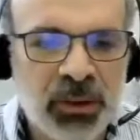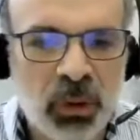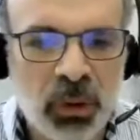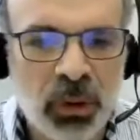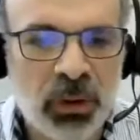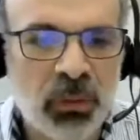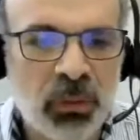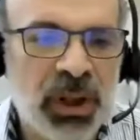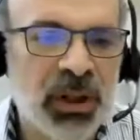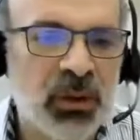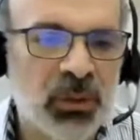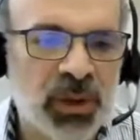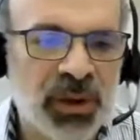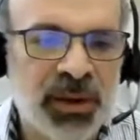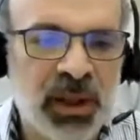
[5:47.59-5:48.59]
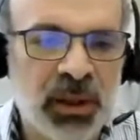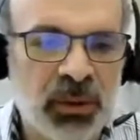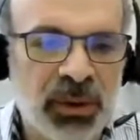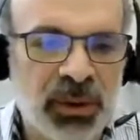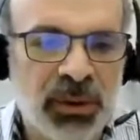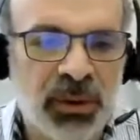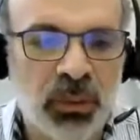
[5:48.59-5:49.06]
agree on a
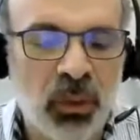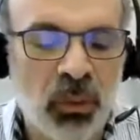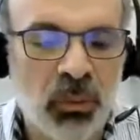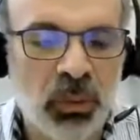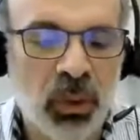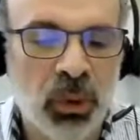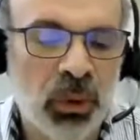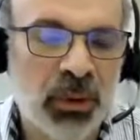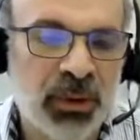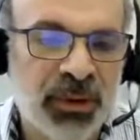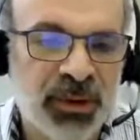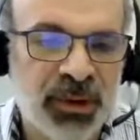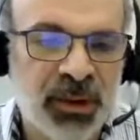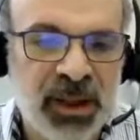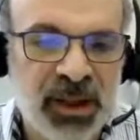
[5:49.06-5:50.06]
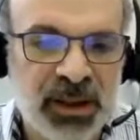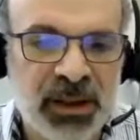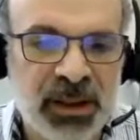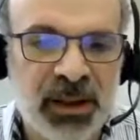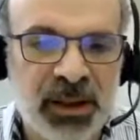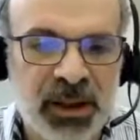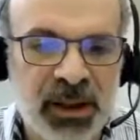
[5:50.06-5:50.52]
sequence of blocks in
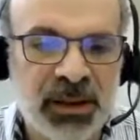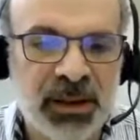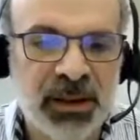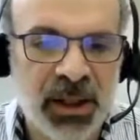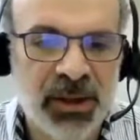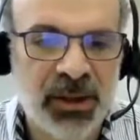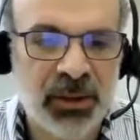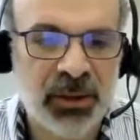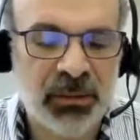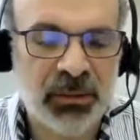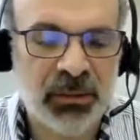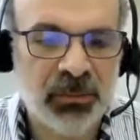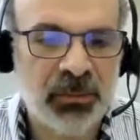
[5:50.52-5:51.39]
a ledger.